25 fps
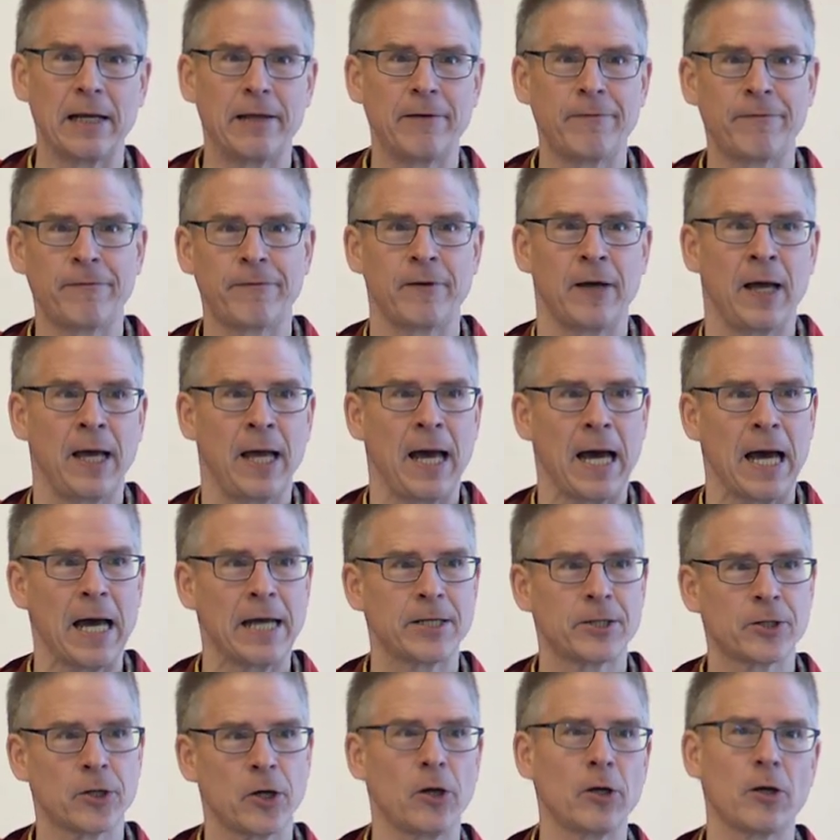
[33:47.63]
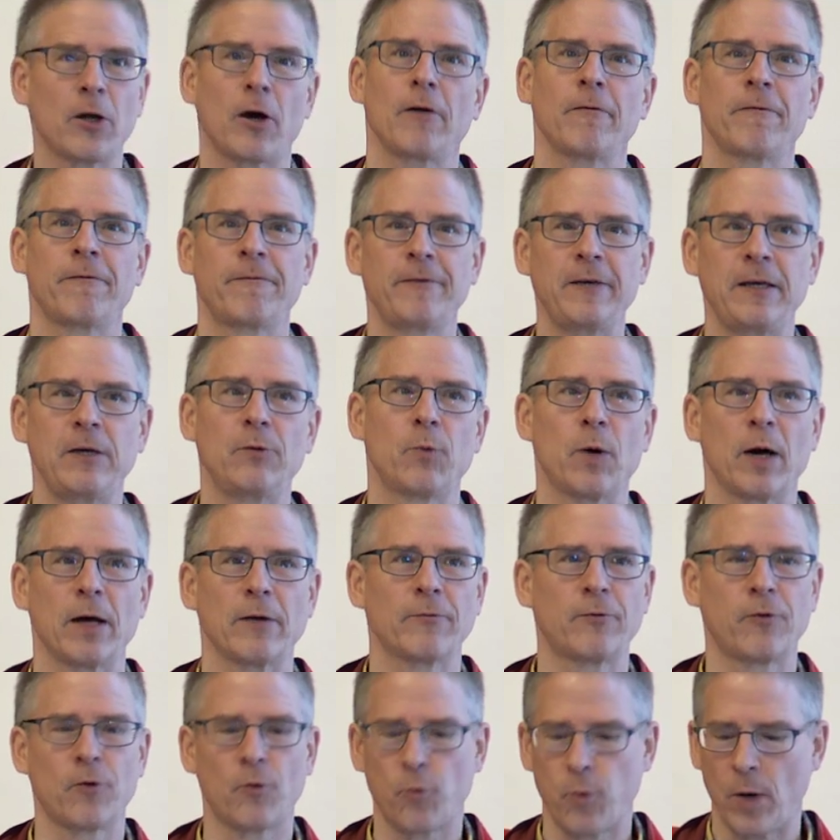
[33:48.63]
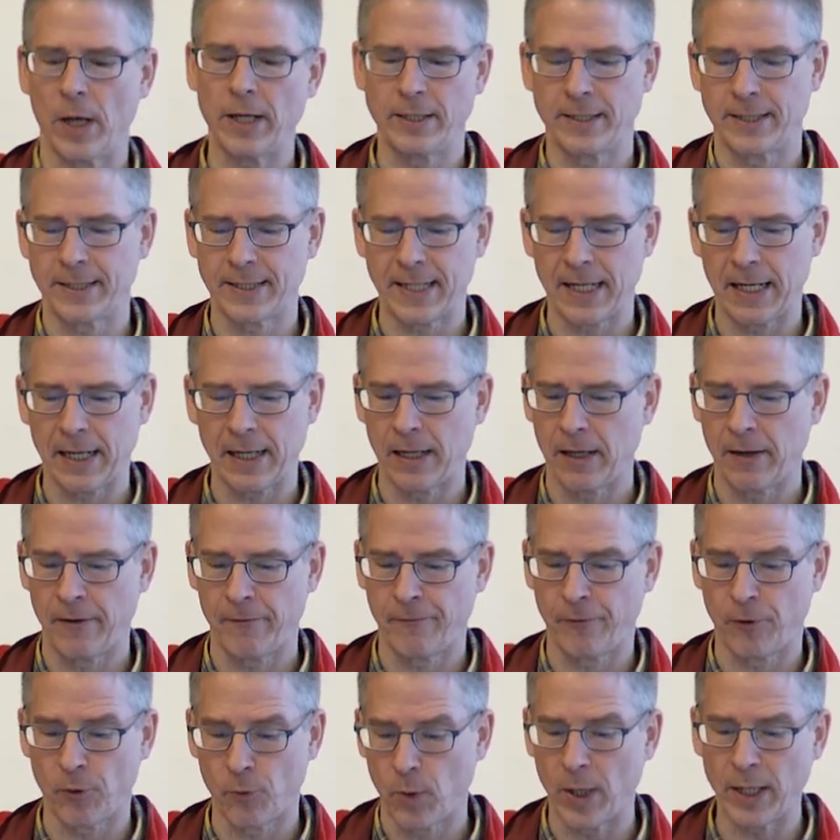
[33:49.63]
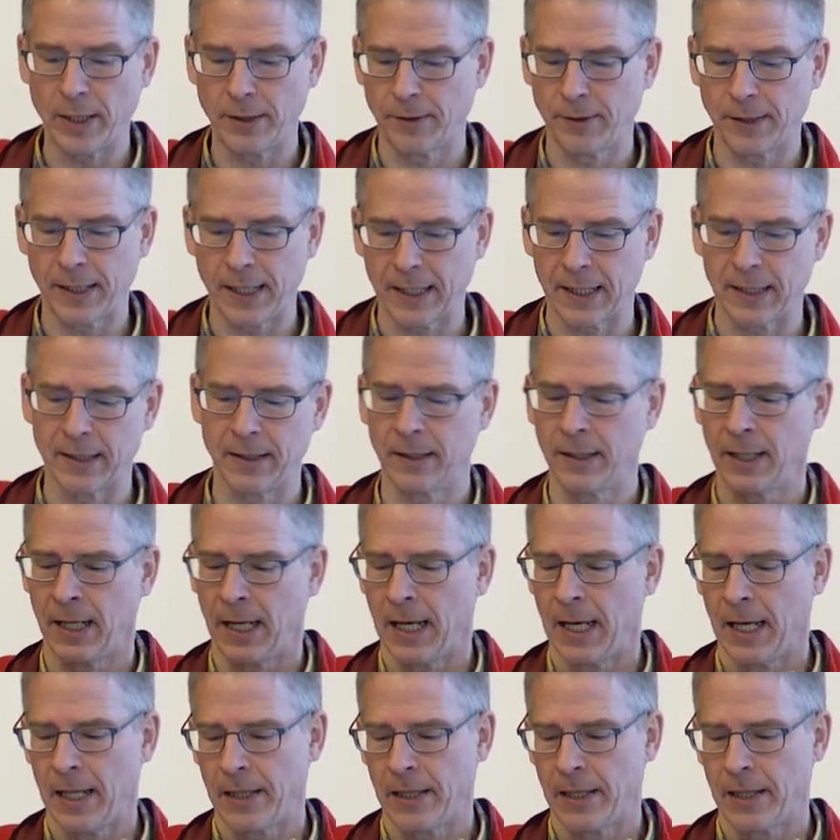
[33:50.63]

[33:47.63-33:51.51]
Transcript: if I turn off V1 for one, uh, for one second,